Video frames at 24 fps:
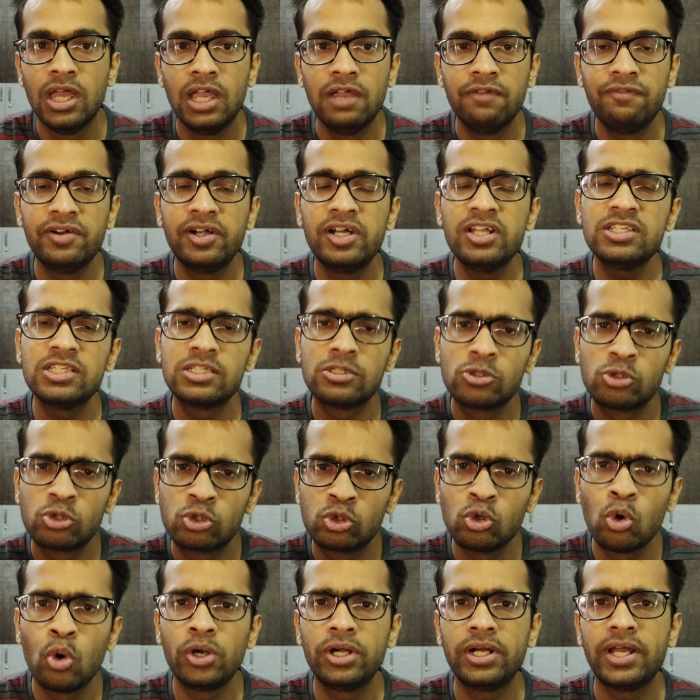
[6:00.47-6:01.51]
If it is
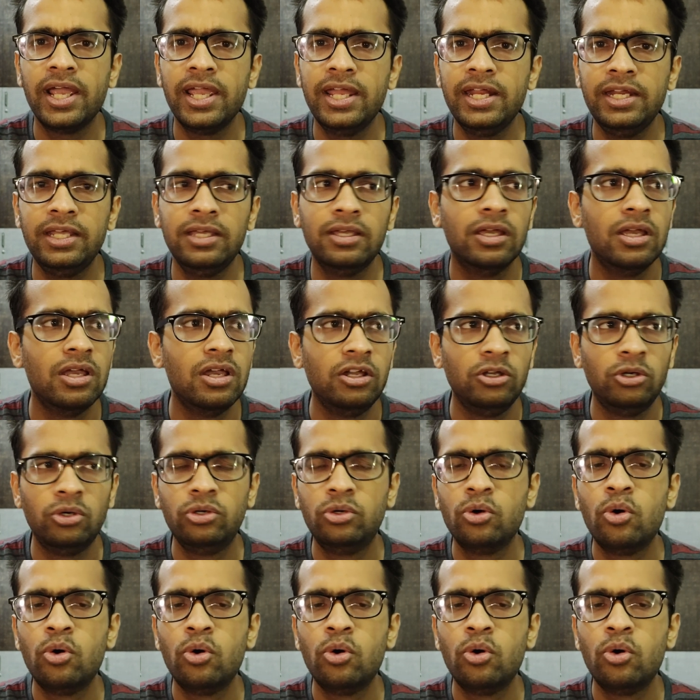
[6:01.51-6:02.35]
so tiny, you